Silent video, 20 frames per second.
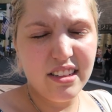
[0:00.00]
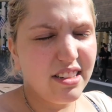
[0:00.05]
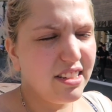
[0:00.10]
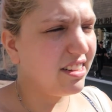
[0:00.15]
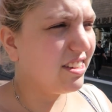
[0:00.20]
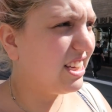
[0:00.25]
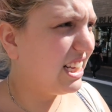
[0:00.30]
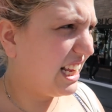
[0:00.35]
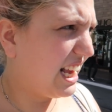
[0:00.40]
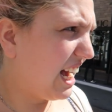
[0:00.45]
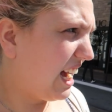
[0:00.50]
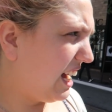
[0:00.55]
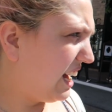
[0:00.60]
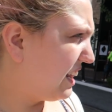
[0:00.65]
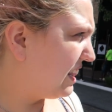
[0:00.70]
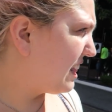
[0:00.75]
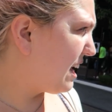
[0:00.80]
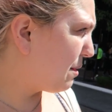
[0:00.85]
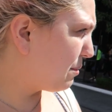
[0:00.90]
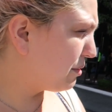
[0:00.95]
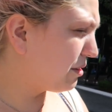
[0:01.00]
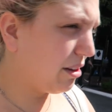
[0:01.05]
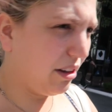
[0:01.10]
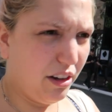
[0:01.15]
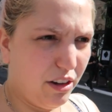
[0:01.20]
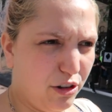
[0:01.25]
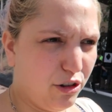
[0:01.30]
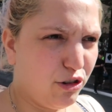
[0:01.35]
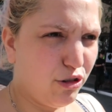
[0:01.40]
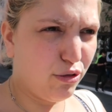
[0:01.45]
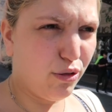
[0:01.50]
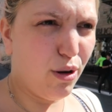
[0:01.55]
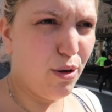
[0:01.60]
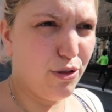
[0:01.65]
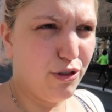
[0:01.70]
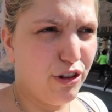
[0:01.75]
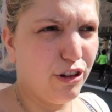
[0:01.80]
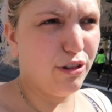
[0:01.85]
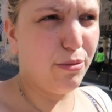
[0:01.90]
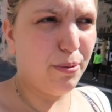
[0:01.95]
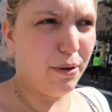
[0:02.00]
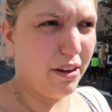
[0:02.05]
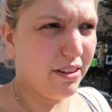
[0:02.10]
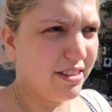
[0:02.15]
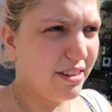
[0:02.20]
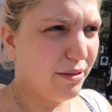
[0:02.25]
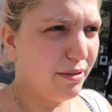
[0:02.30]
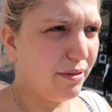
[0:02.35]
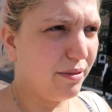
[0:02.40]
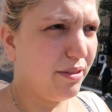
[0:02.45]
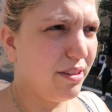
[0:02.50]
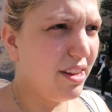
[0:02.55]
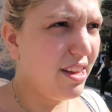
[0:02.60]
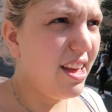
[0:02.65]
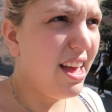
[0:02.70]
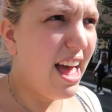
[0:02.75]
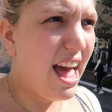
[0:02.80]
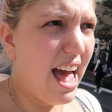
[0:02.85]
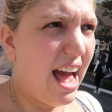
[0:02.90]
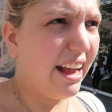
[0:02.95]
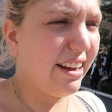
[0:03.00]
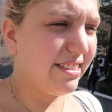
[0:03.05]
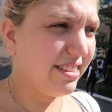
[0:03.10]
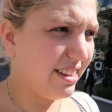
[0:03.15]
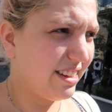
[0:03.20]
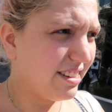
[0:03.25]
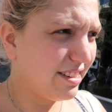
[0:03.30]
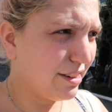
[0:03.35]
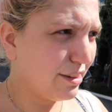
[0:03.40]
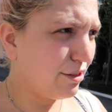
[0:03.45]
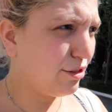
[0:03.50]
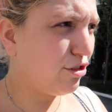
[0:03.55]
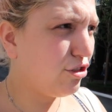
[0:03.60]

dear God, that was an atrocious Boston accent.